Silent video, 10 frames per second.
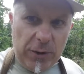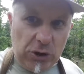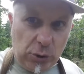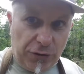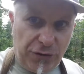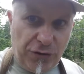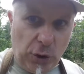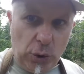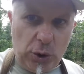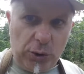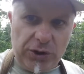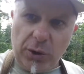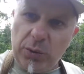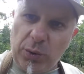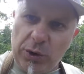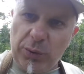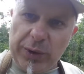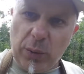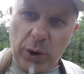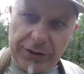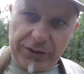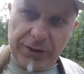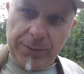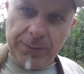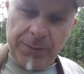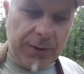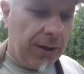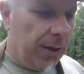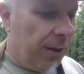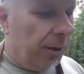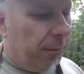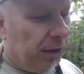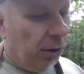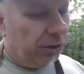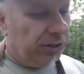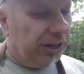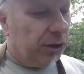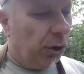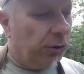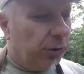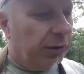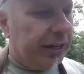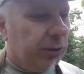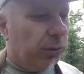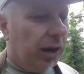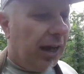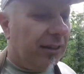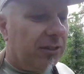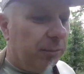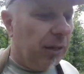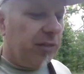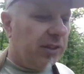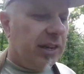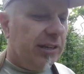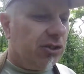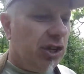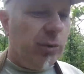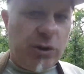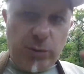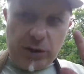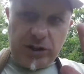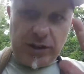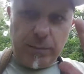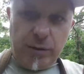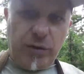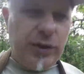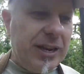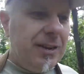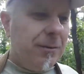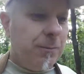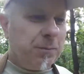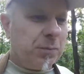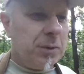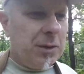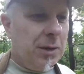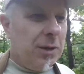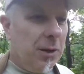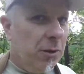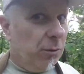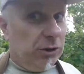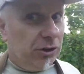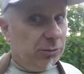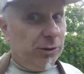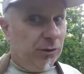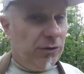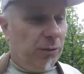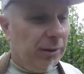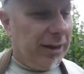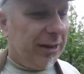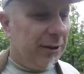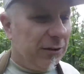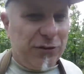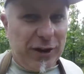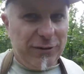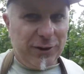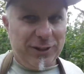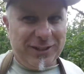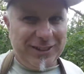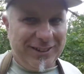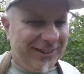should focus on what we want. Because in contrary to the last month's energy, which was the number 3, which is one of my favorite